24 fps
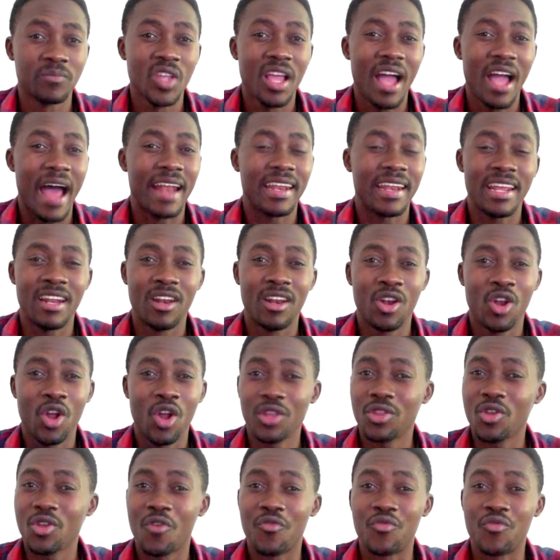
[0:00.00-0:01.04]
and a lot
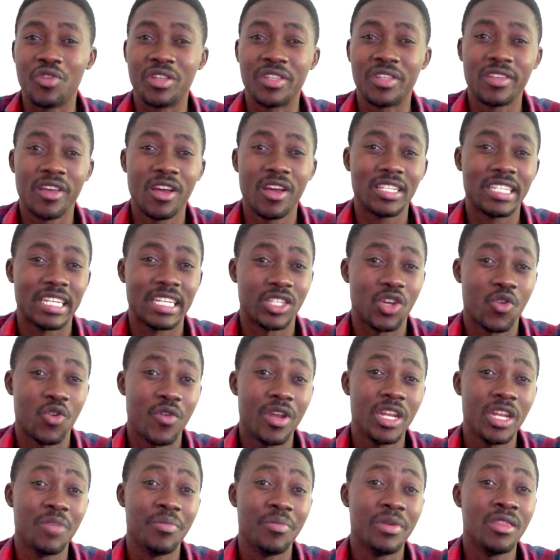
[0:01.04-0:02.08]
of research has
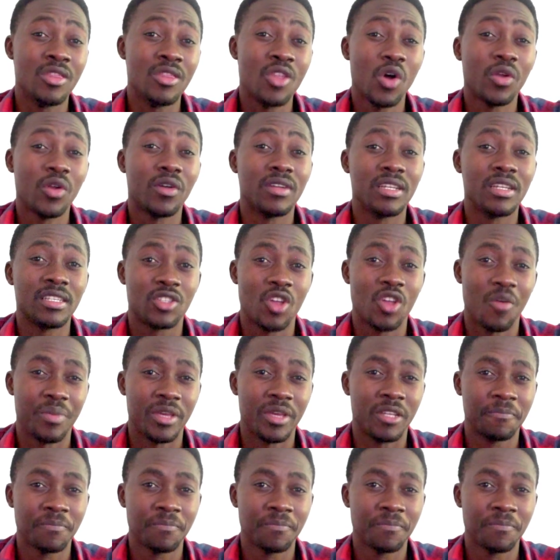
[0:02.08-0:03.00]
already been done on this topic.